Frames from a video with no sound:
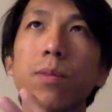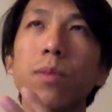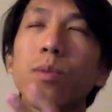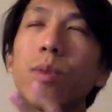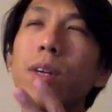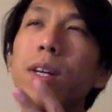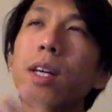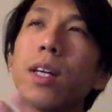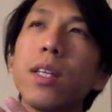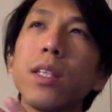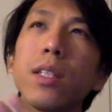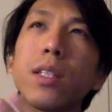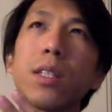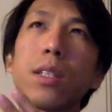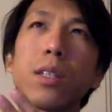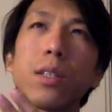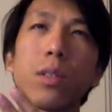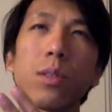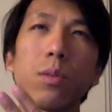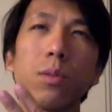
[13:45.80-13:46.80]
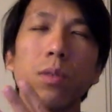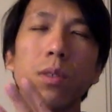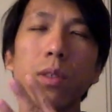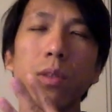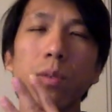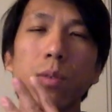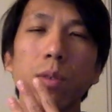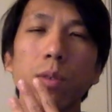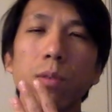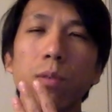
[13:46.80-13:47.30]
What else?
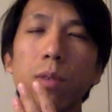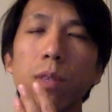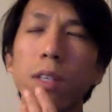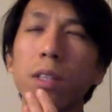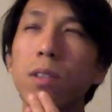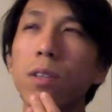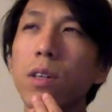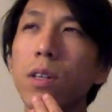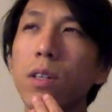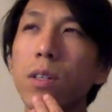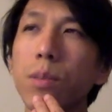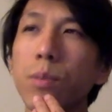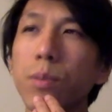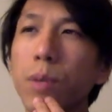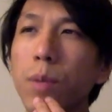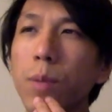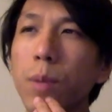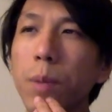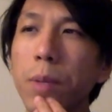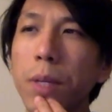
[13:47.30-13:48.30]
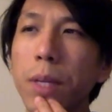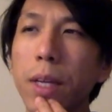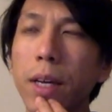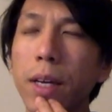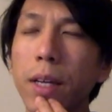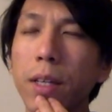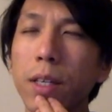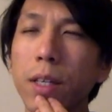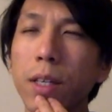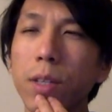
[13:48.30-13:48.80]
What other problem did I
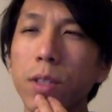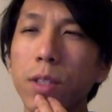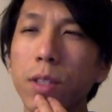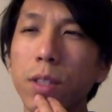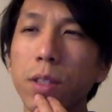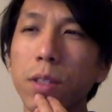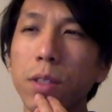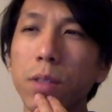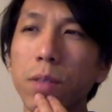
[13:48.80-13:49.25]
encounter?